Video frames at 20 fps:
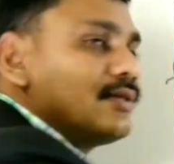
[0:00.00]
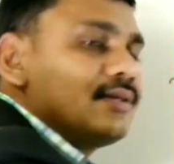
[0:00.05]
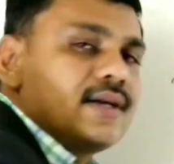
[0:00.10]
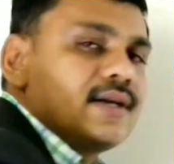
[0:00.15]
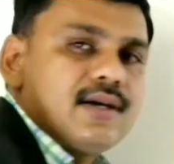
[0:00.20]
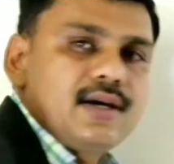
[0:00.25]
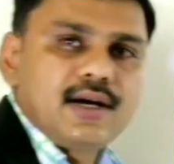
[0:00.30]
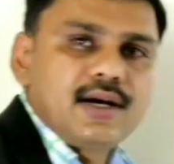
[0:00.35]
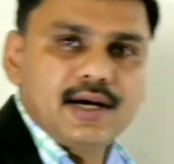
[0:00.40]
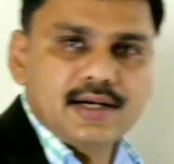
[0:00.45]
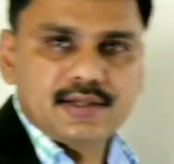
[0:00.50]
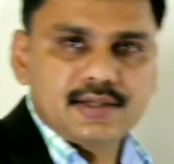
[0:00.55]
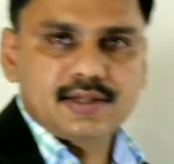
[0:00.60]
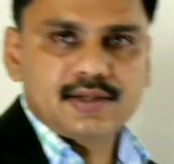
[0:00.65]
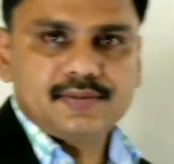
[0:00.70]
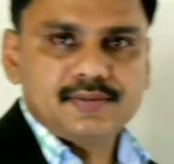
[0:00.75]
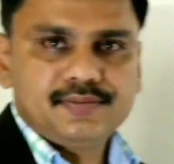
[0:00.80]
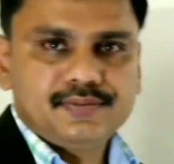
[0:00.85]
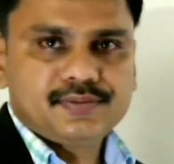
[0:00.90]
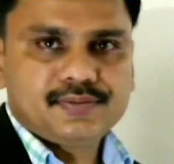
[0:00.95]
600
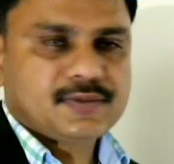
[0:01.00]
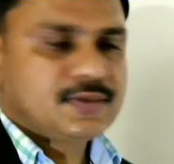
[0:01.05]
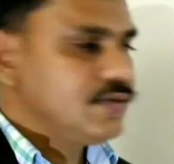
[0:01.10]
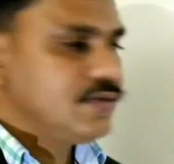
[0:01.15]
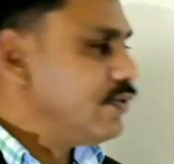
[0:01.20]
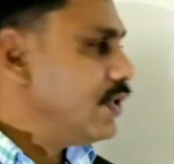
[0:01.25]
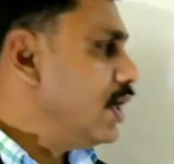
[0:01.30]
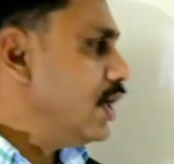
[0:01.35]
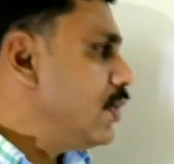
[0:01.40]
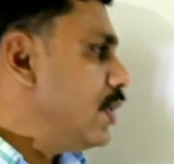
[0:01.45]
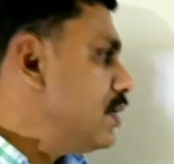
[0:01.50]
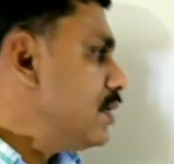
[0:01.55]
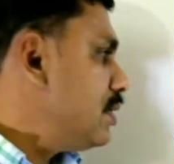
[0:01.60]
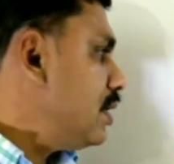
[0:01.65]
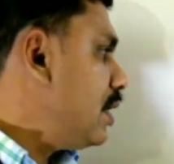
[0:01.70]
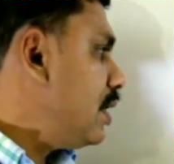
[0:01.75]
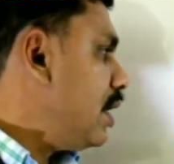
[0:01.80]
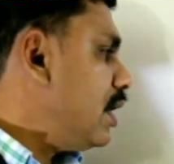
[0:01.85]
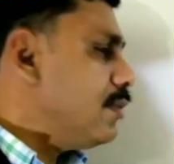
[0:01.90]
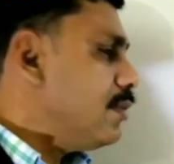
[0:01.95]
Hz.
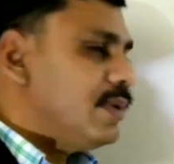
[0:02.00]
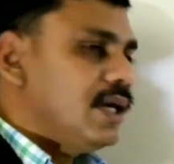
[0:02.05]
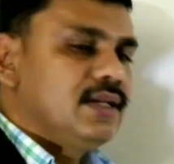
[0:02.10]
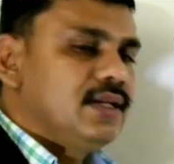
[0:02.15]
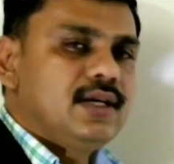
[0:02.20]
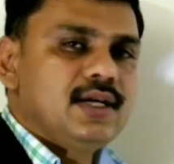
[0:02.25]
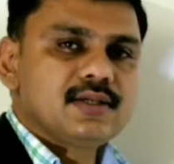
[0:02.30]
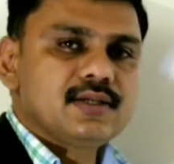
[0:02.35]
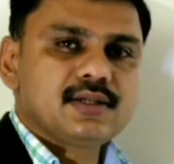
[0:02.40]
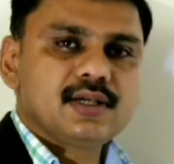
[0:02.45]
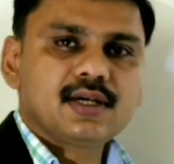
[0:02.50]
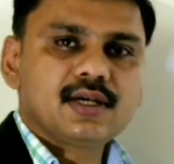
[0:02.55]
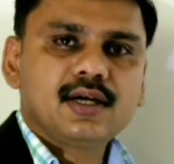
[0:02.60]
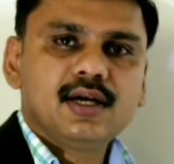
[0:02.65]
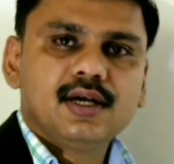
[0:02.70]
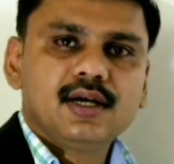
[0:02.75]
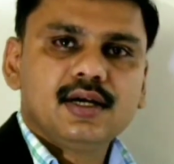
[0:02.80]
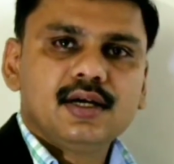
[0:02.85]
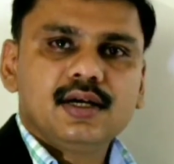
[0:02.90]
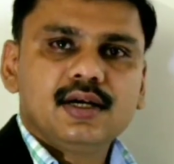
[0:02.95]
Frequency heard by the
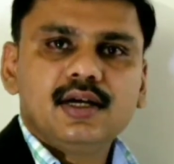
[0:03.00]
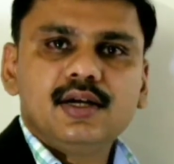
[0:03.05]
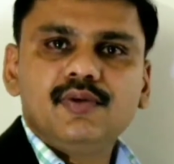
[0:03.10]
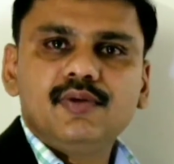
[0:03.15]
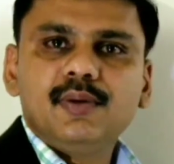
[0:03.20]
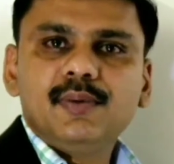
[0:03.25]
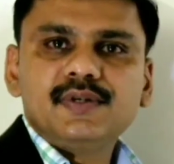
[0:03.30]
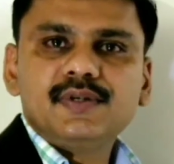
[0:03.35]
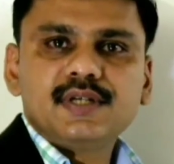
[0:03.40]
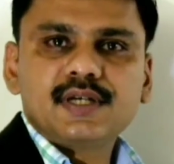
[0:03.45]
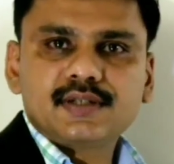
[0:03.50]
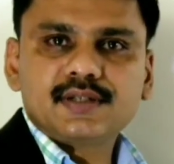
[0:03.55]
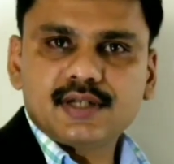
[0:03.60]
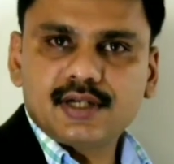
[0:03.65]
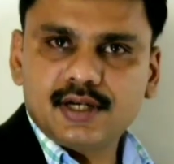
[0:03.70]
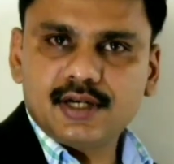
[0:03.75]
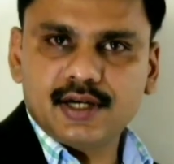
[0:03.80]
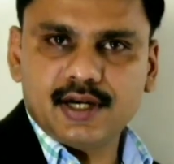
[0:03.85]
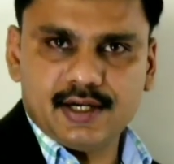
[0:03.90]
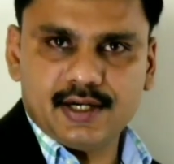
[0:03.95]
listener, it will be
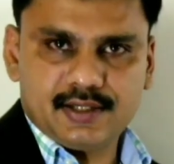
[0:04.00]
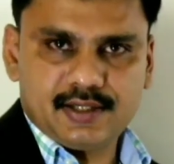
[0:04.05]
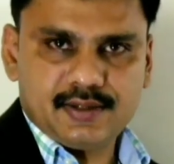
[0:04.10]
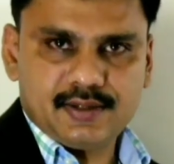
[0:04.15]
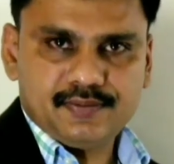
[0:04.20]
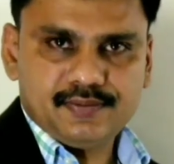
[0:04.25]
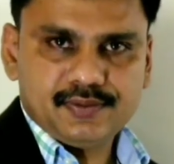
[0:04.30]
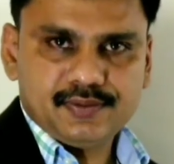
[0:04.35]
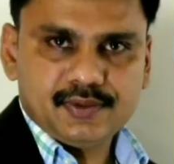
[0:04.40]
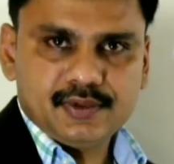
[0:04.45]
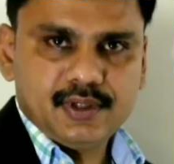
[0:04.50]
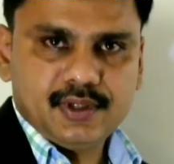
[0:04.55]
600 Hz.